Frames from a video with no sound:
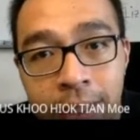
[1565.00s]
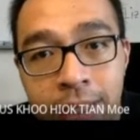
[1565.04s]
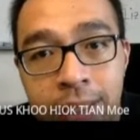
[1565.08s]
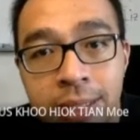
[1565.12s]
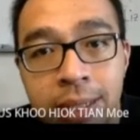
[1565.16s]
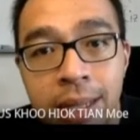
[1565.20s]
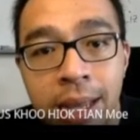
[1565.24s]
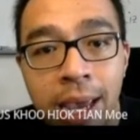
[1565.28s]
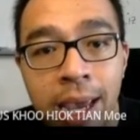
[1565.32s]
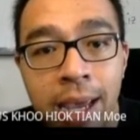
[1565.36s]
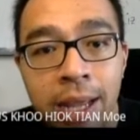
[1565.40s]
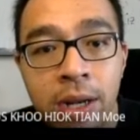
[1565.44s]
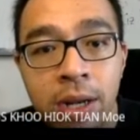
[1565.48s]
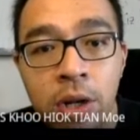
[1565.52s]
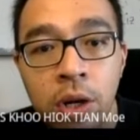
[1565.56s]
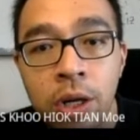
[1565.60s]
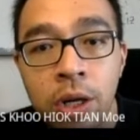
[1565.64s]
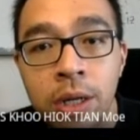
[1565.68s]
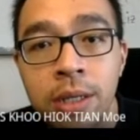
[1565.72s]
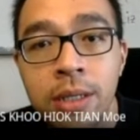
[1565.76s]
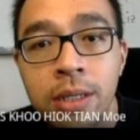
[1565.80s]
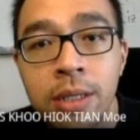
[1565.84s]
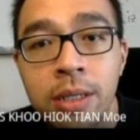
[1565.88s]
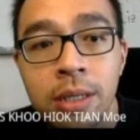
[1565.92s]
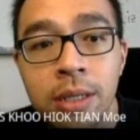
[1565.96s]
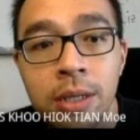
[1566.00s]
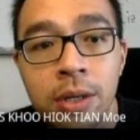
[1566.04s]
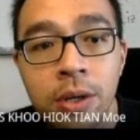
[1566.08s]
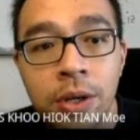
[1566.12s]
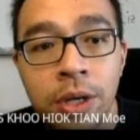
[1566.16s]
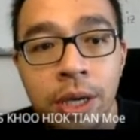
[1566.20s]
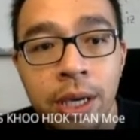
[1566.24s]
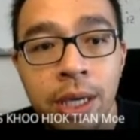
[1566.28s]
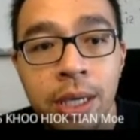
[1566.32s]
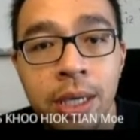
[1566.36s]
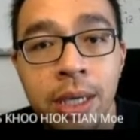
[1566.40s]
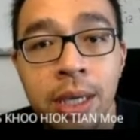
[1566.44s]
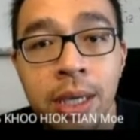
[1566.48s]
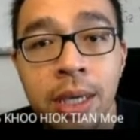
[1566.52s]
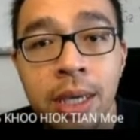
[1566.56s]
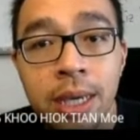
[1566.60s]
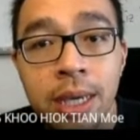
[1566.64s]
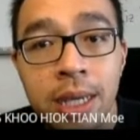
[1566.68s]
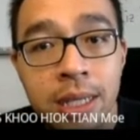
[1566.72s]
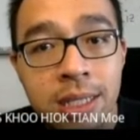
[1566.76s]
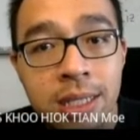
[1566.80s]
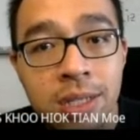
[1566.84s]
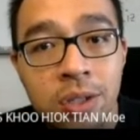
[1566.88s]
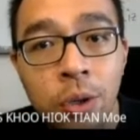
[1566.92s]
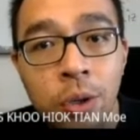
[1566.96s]
the anode, okay,
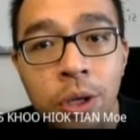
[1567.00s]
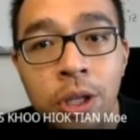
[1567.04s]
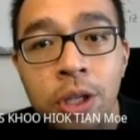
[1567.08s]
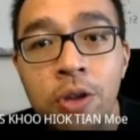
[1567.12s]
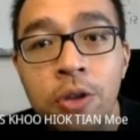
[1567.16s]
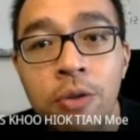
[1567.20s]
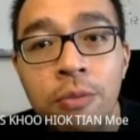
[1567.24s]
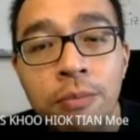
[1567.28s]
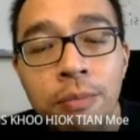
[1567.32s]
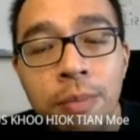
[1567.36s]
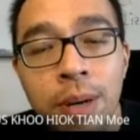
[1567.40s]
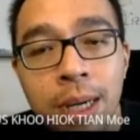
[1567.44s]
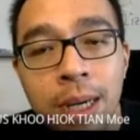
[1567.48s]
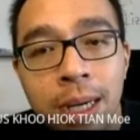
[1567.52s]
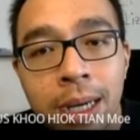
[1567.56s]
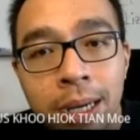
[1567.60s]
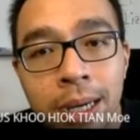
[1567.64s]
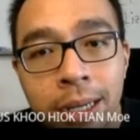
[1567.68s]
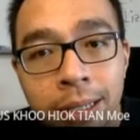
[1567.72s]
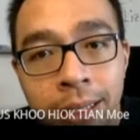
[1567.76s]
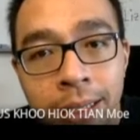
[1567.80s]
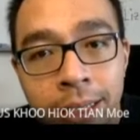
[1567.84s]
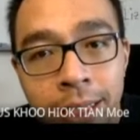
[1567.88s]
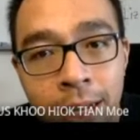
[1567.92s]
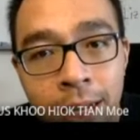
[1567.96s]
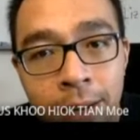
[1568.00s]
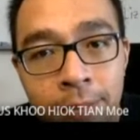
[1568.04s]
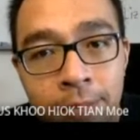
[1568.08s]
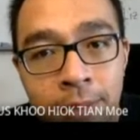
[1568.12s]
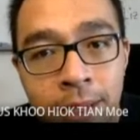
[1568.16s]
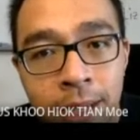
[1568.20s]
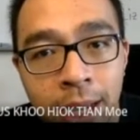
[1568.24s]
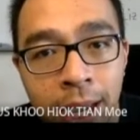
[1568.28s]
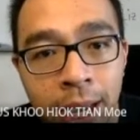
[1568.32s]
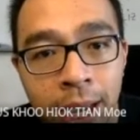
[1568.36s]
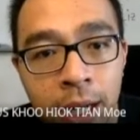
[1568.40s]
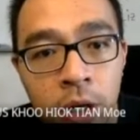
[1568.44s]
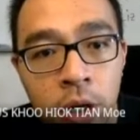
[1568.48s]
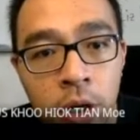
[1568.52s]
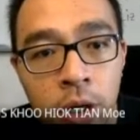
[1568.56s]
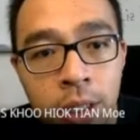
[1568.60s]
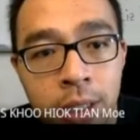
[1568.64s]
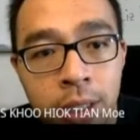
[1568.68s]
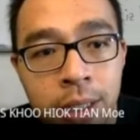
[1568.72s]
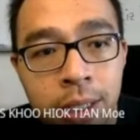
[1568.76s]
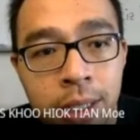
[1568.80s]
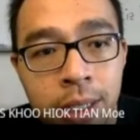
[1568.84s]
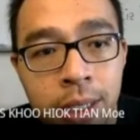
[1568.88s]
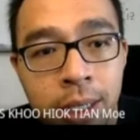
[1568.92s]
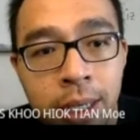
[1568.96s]
it's going to menghentam the
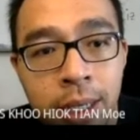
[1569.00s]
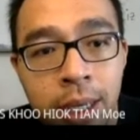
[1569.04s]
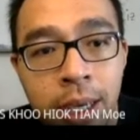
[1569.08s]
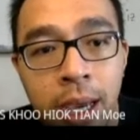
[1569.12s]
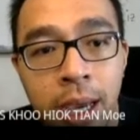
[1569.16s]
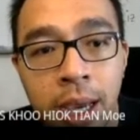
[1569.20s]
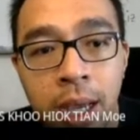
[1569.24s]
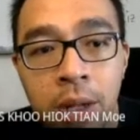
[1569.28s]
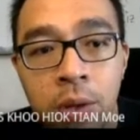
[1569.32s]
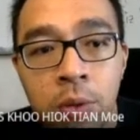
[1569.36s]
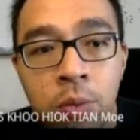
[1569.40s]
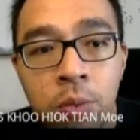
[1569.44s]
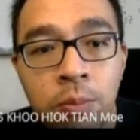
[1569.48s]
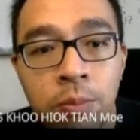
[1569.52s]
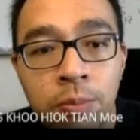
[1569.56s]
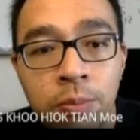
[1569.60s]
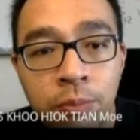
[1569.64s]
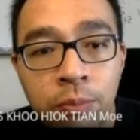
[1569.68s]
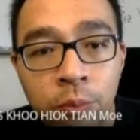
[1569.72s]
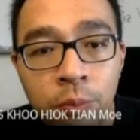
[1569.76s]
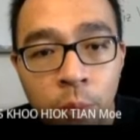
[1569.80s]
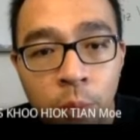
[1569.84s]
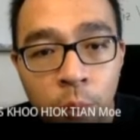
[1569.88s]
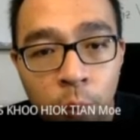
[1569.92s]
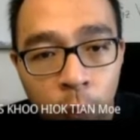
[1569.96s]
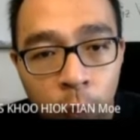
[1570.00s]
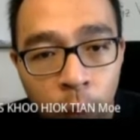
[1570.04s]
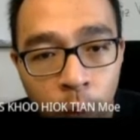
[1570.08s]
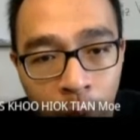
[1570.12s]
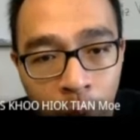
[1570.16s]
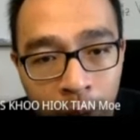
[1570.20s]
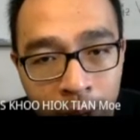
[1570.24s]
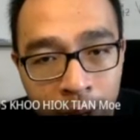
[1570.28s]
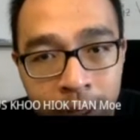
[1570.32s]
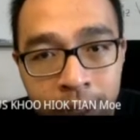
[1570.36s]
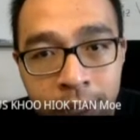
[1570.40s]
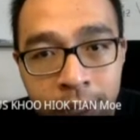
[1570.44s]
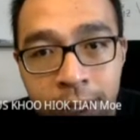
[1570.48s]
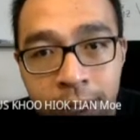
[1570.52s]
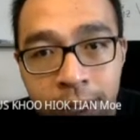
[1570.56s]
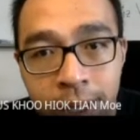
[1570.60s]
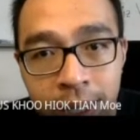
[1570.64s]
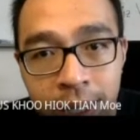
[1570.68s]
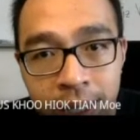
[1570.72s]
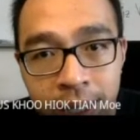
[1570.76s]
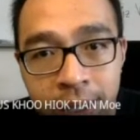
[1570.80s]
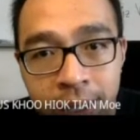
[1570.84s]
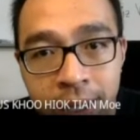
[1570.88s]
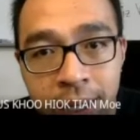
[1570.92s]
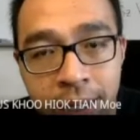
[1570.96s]
anode. And when
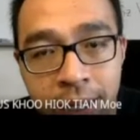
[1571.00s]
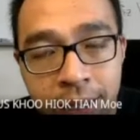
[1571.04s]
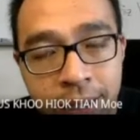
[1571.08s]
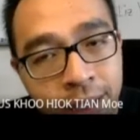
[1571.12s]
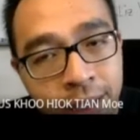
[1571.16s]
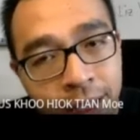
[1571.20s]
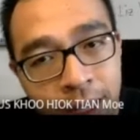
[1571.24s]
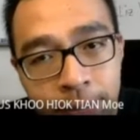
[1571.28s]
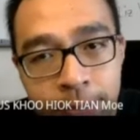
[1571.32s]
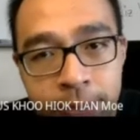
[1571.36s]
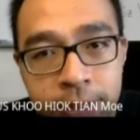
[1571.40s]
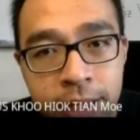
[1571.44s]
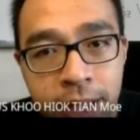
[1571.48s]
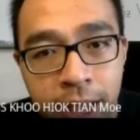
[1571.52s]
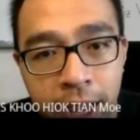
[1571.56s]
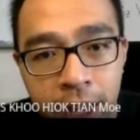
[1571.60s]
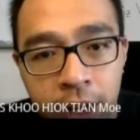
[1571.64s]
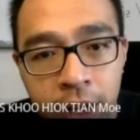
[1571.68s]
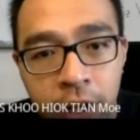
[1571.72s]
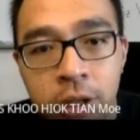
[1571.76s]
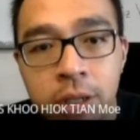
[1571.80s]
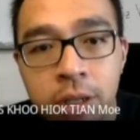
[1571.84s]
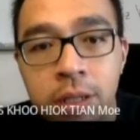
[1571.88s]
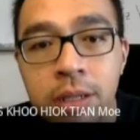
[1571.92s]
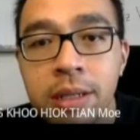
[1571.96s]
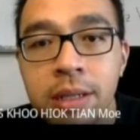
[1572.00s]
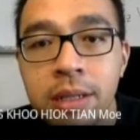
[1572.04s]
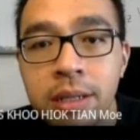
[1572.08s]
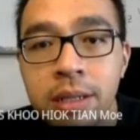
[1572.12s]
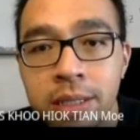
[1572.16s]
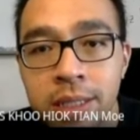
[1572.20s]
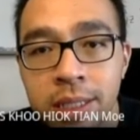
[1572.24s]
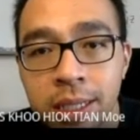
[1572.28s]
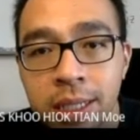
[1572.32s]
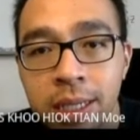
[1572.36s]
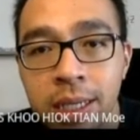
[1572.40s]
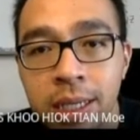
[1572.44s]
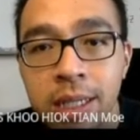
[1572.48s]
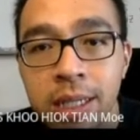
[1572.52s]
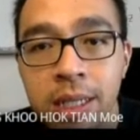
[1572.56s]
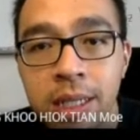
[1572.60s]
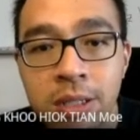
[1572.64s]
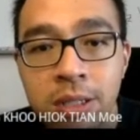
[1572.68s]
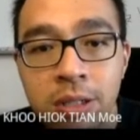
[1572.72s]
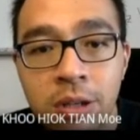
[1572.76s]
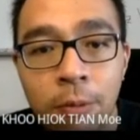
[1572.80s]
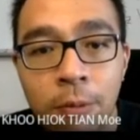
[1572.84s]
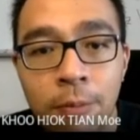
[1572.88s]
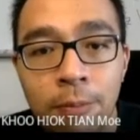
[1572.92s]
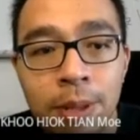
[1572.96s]
it hentams the anode, the circuit is
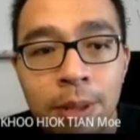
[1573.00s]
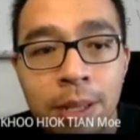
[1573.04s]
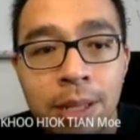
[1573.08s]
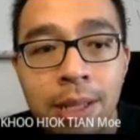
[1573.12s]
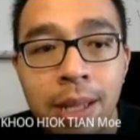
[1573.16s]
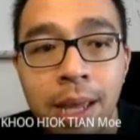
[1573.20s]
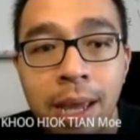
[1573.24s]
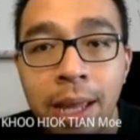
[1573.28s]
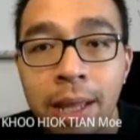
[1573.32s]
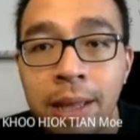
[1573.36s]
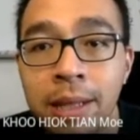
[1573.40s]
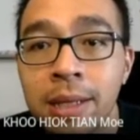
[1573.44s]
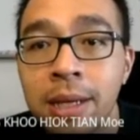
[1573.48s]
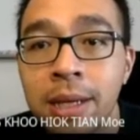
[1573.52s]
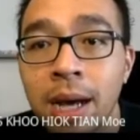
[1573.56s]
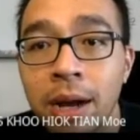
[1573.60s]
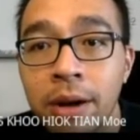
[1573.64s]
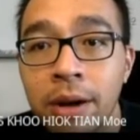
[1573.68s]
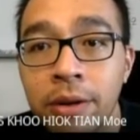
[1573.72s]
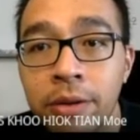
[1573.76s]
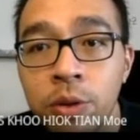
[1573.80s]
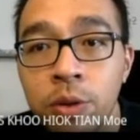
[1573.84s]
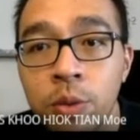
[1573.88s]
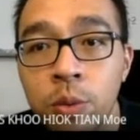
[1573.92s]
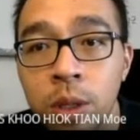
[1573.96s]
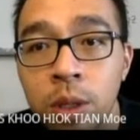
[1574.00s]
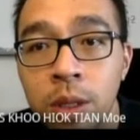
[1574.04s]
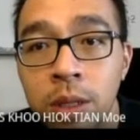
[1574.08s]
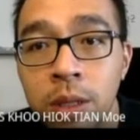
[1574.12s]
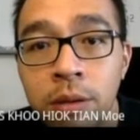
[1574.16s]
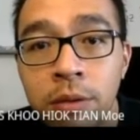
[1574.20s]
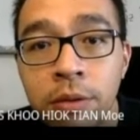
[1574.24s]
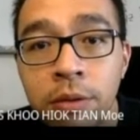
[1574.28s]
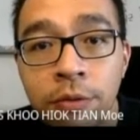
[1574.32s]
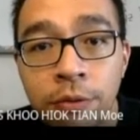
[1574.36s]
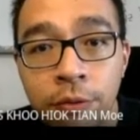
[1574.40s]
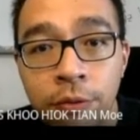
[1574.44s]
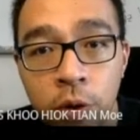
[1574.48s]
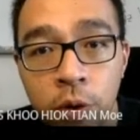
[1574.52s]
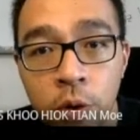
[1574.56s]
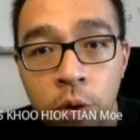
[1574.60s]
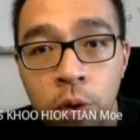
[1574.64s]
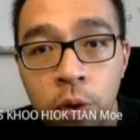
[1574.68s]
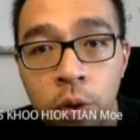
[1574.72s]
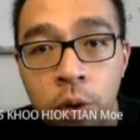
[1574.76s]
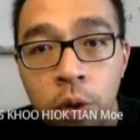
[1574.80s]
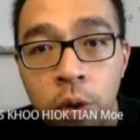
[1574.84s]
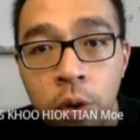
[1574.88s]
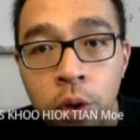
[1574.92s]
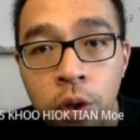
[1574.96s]
complete and current will flow.
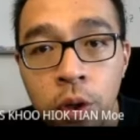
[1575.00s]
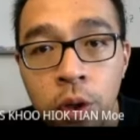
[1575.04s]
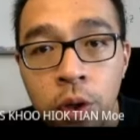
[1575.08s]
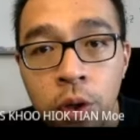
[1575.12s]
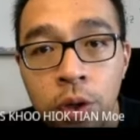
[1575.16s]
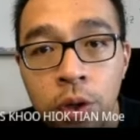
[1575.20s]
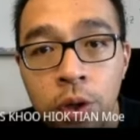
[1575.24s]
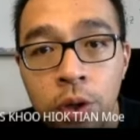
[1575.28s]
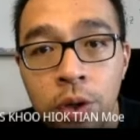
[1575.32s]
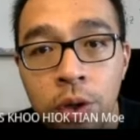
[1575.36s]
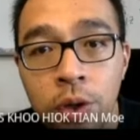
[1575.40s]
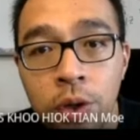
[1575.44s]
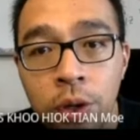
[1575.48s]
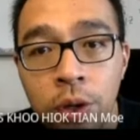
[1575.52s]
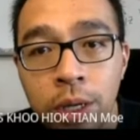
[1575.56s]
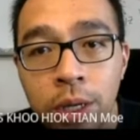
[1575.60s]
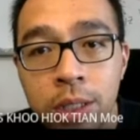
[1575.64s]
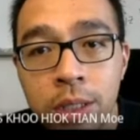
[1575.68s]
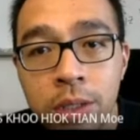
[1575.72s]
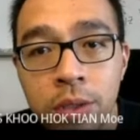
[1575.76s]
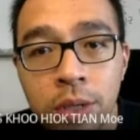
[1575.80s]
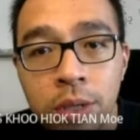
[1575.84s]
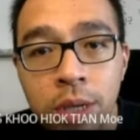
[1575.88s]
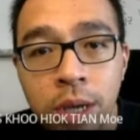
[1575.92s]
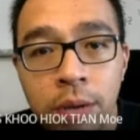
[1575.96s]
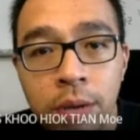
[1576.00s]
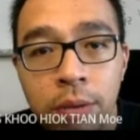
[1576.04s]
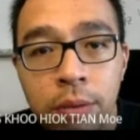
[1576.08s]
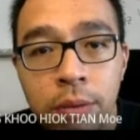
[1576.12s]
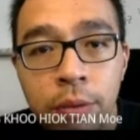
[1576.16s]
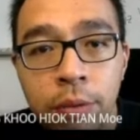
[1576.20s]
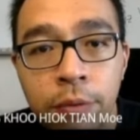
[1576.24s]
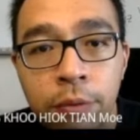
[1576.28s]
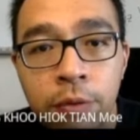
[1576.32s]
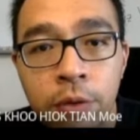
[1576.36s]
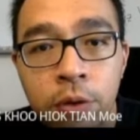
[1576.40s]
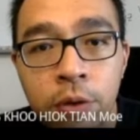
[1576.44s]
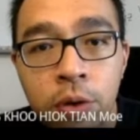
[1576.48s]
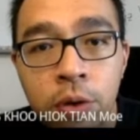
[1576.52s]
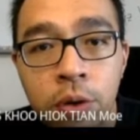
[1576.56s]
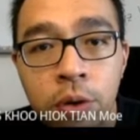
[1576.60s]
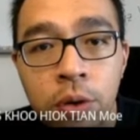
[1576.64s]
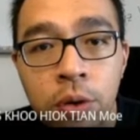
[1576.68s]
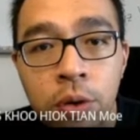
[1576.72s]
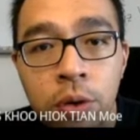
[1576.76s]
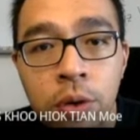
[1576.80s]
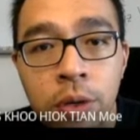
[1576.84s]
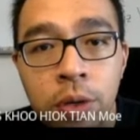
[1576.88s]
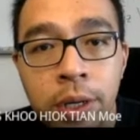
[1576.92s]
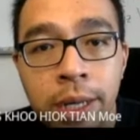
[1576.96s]
Okay, so current will
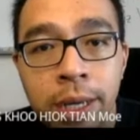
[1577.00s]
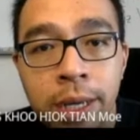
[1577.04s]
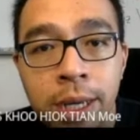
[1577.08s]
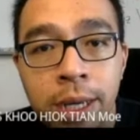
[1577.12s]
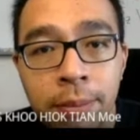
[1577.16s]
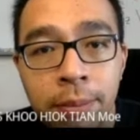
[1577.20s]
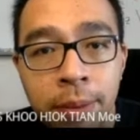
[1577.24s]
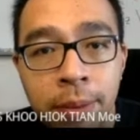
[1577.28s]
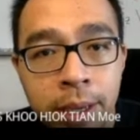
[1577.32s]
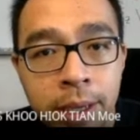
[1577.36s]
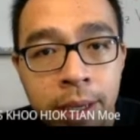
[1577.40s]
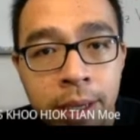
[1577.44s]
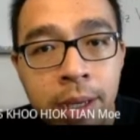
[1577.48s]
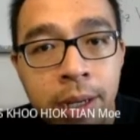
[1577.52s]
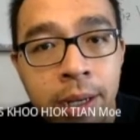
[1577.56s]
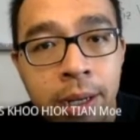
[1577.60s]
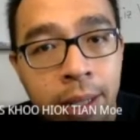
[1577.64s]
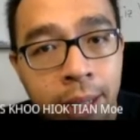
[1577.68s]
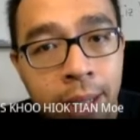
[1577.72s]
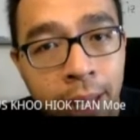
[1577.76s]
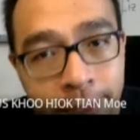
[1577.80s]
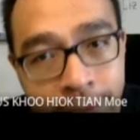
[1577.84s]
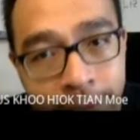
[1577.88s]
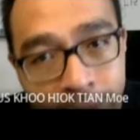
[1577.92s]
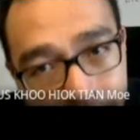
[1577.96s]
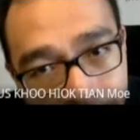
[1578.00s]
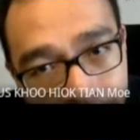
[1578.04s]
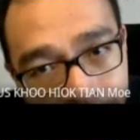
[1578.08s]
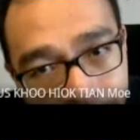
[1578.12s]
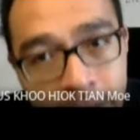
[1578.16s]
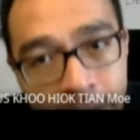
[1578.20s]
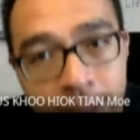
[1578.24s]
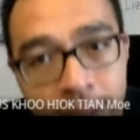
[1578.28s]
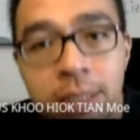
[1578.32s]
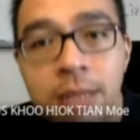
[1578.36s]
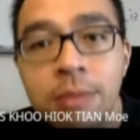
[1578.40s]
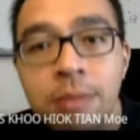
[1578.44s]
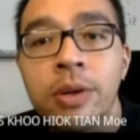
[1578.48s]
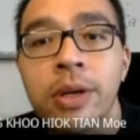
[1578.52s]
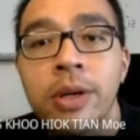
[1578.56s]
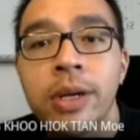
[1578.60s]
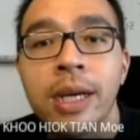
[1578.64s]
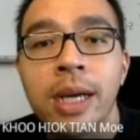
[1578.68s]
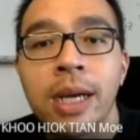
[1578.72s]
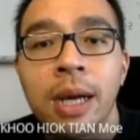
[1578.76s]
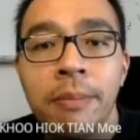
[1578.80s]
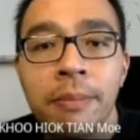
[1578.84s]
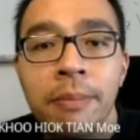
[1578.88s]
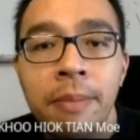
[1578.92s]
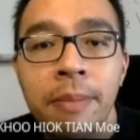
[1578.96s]
flow and then come back here and then accelerate some more and then
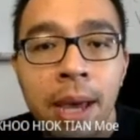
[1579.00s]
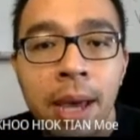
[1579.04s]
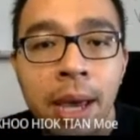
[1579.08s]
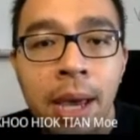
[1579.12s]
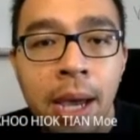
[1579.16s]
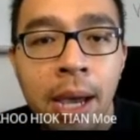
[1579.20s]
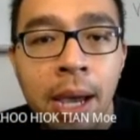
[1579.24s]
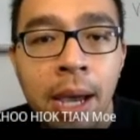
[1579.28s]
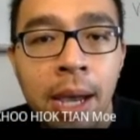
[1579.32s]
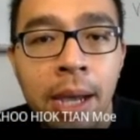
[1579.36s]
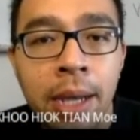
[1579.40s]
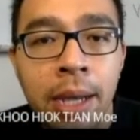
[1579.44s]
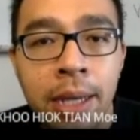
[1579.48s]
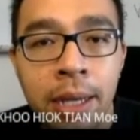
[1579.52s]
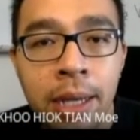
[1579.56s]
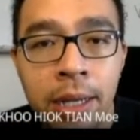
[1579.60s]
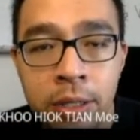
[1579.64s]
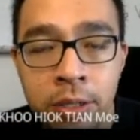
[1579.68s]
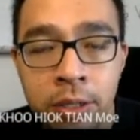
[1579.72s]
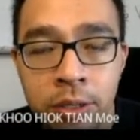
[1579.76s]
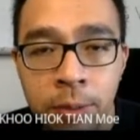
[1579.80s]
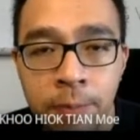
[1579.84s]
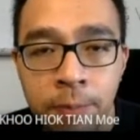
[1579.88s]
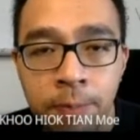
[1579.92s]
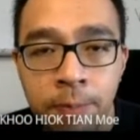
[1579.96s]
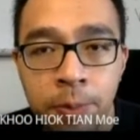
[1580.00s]
come back. And so on.